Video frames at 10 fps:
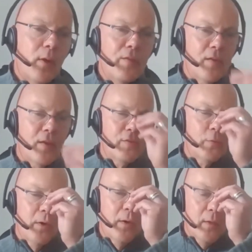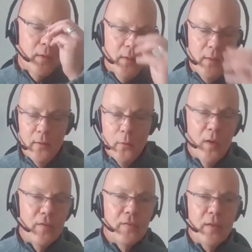process where the
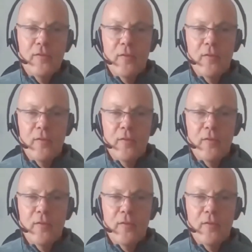ones that